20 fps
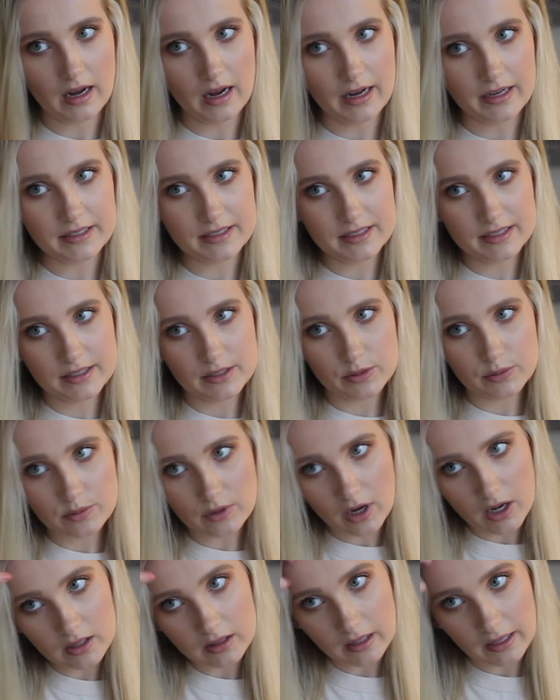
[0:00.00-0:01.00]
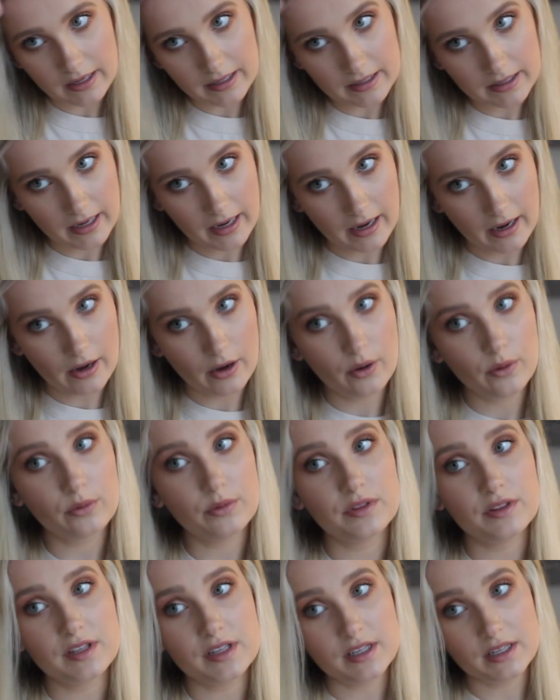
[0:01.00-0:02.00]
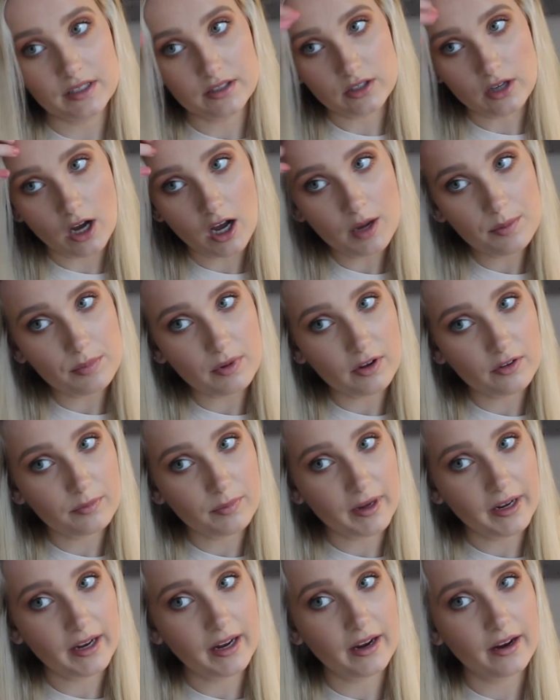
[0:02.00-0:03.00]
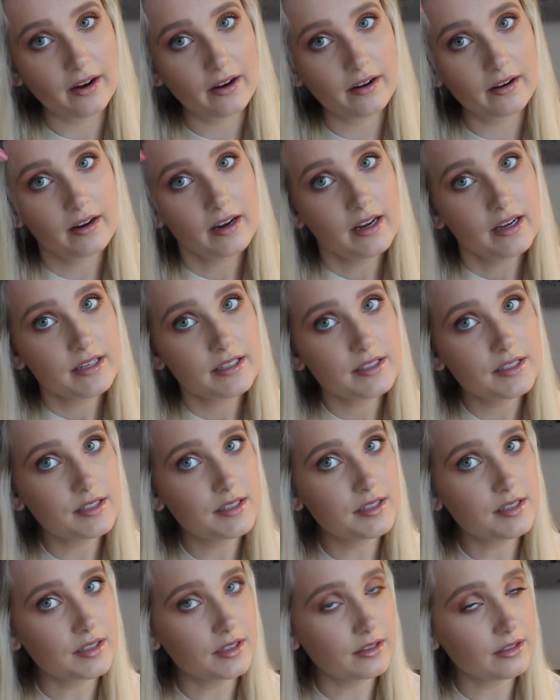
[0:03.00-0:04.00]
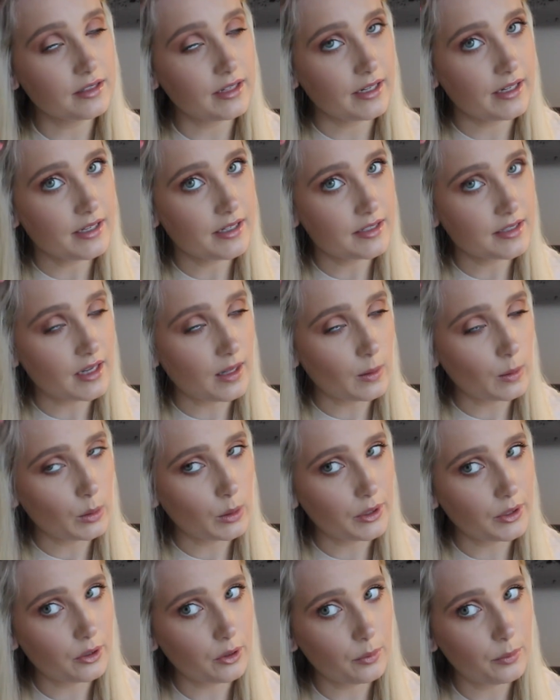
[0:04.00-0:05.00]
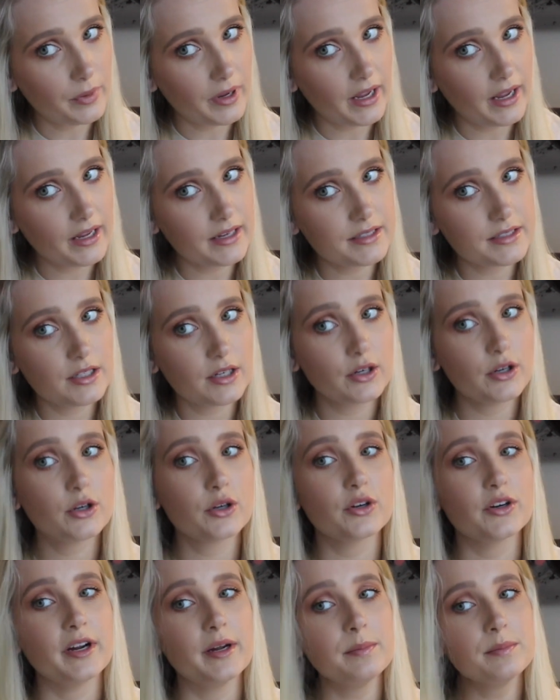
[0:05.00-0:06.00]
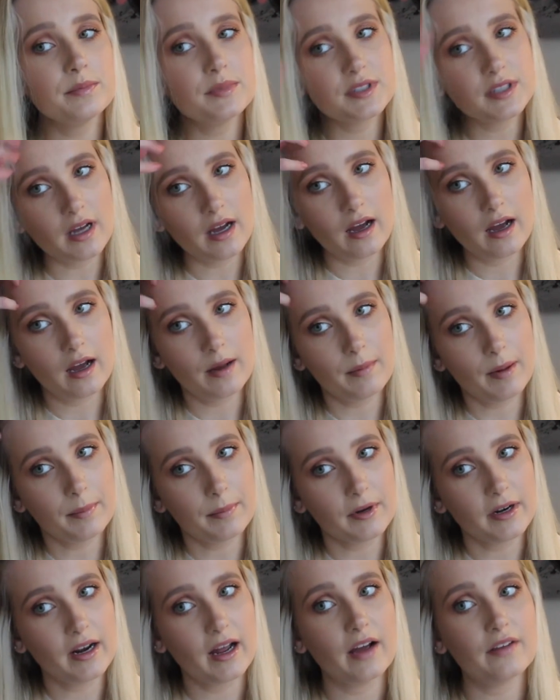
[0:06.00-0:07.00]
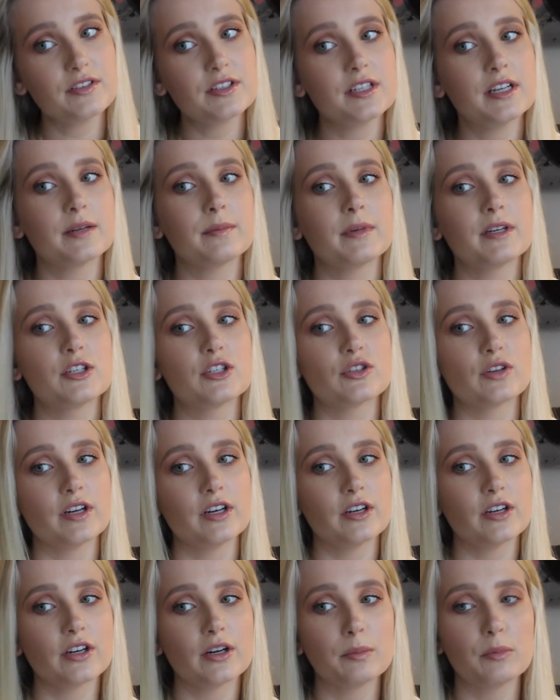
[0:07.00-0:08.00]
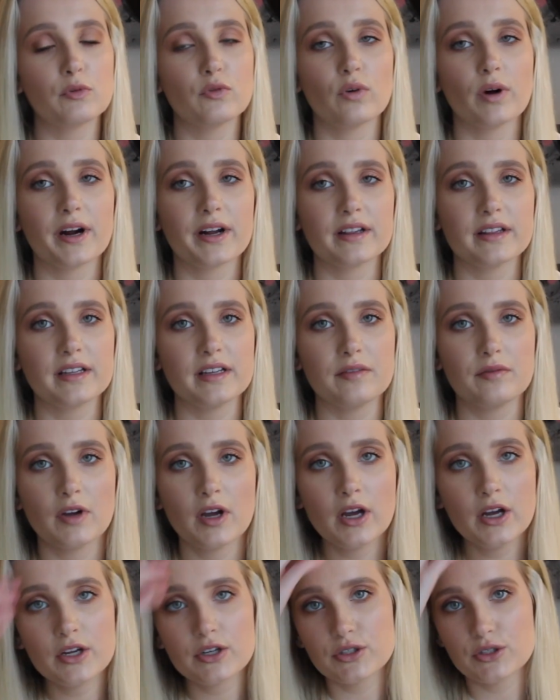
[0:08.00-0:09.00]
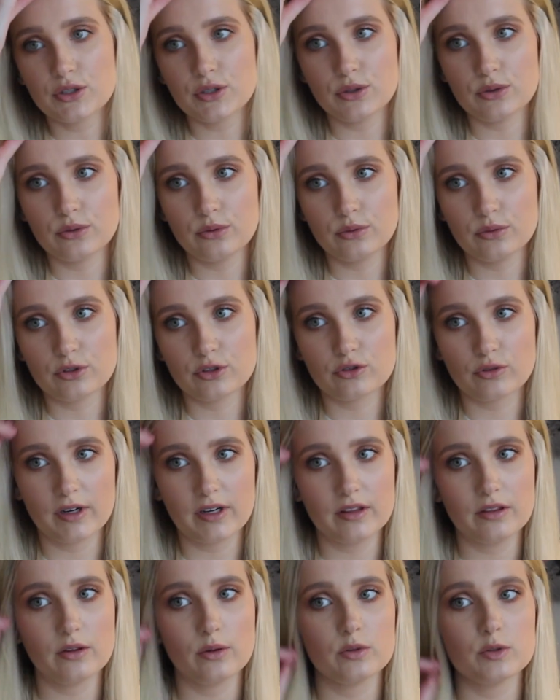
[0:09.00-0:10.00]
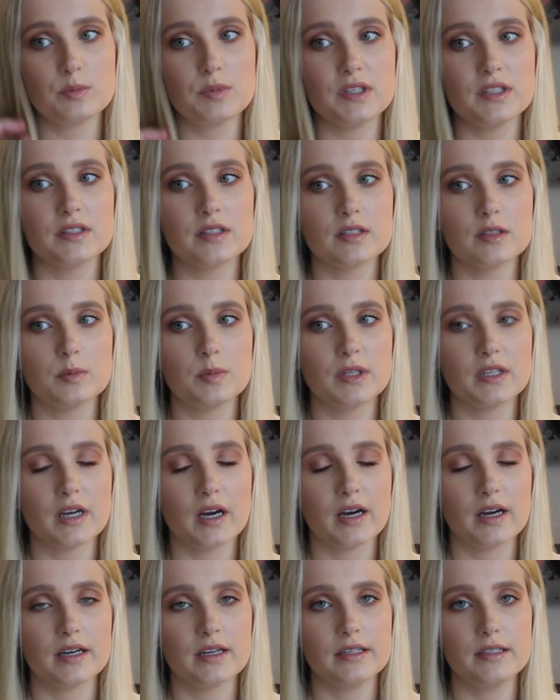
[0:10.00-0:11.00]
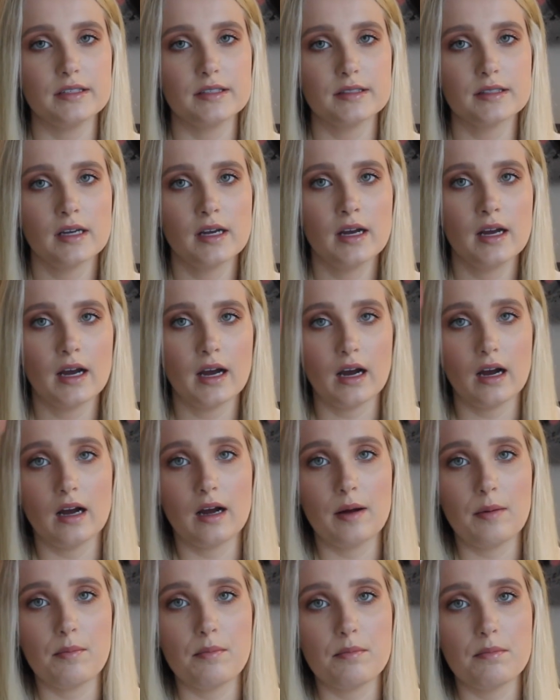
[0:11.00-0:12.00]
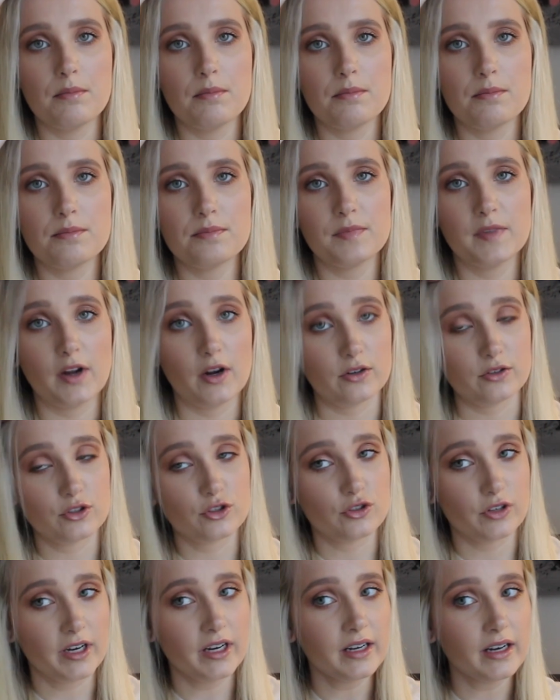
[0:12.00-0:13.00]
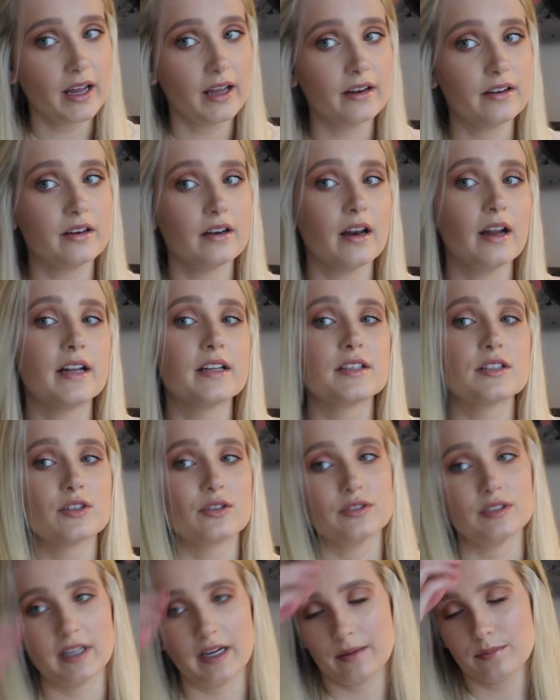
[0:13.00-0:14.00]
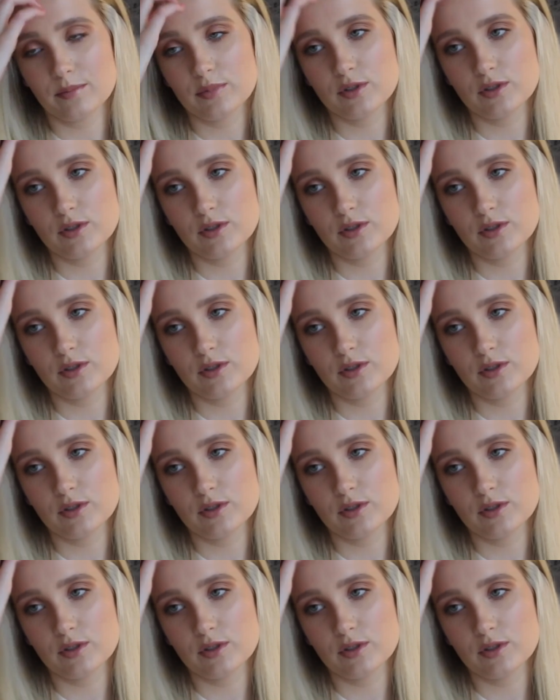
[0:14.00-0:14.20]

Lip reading: I do not like how the top of my hair still is a little bit crimped. I'm gonna have to take my straightener before I leave to straighten those pieces because they aren't straight and it's still damp.